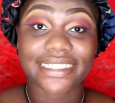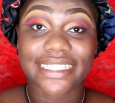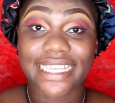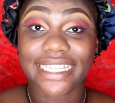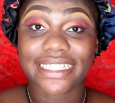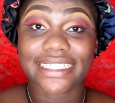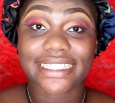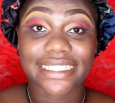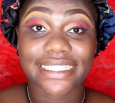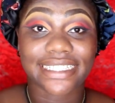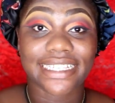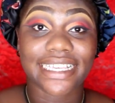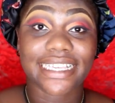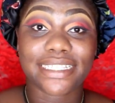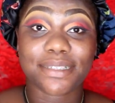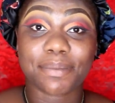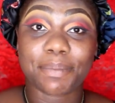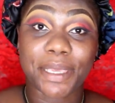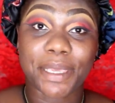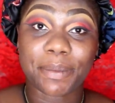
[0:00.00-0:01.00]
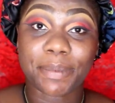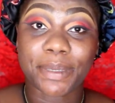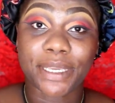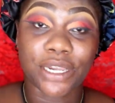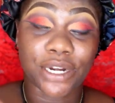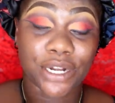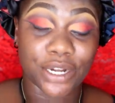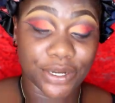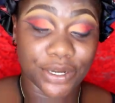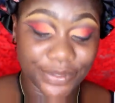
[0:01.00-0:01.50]
That's it, baby
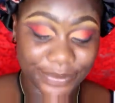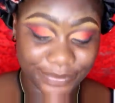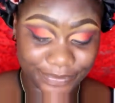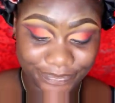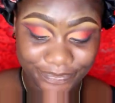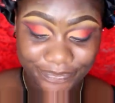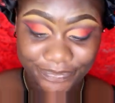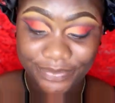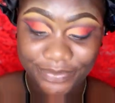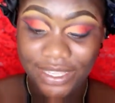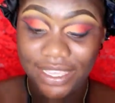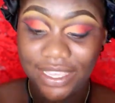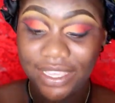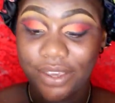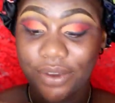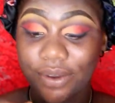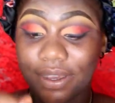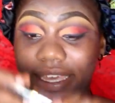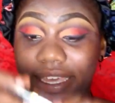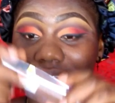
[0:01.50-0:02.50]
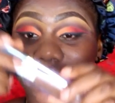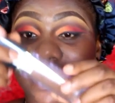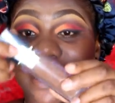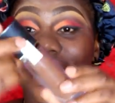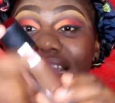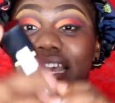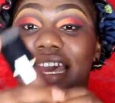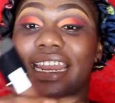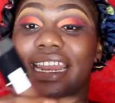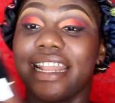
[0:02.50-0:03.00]
girl. Okay,
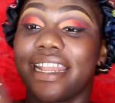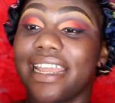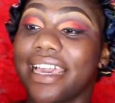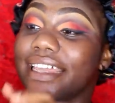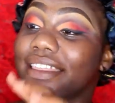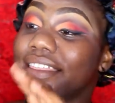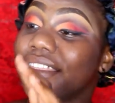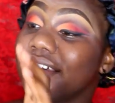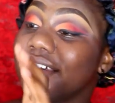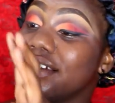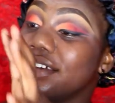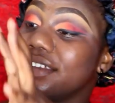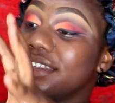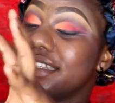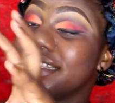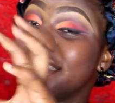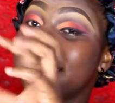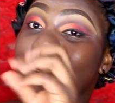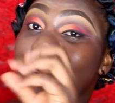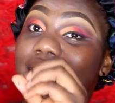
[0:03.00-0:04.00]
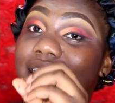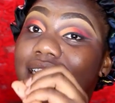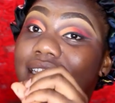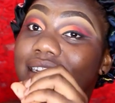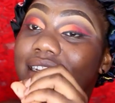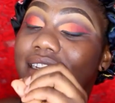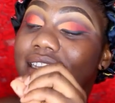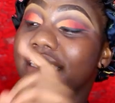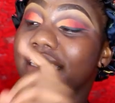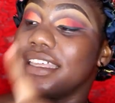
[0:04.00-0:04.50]
and I like the
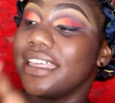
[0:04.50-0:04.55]
design.